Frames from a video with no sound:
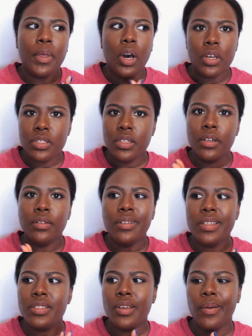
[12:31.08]
Also,
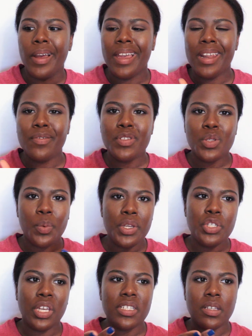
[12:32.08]
so I kind of
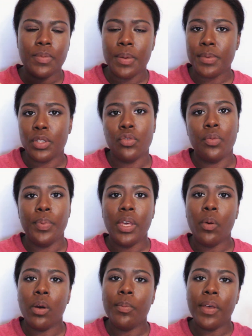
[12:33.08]
switch, like sometimes I'll do a
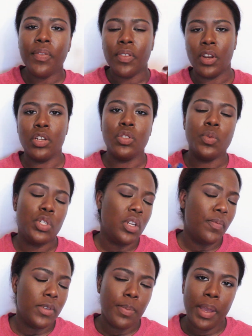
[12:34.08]
peel one month and then I'll switch it
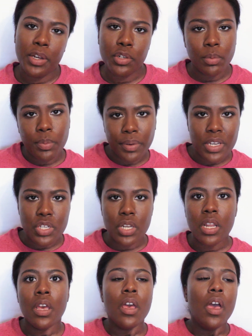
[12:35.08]
up to
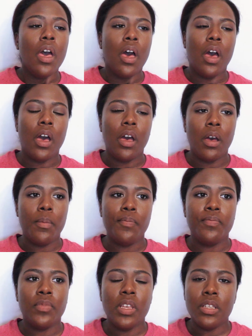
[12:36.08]
microdermabrasion.
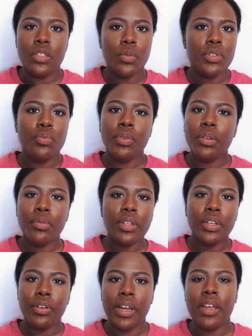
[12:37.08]
So it's
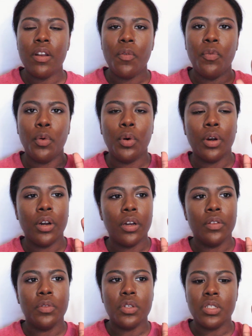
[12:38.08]
really great
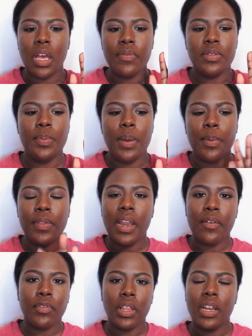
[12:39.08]
for those types of people that
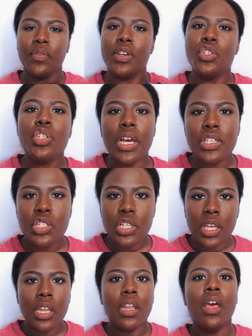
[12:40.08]
have a lot of
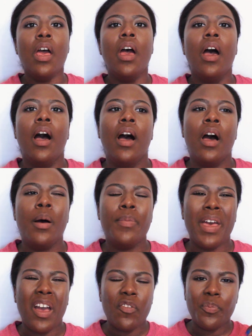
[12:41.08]
congestion,
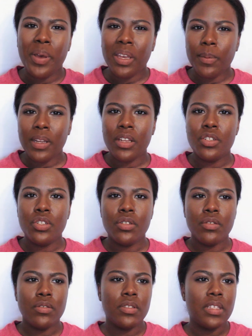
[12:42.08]
that have pigment
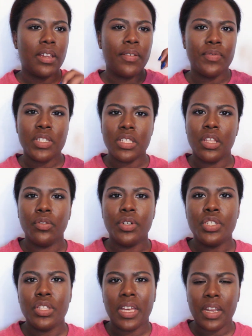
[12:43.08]
issues, that have
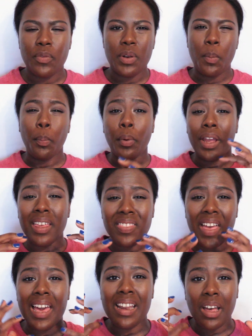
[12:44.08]
discoloration, that kind of want to
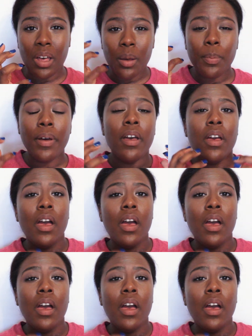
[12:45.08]
break that up,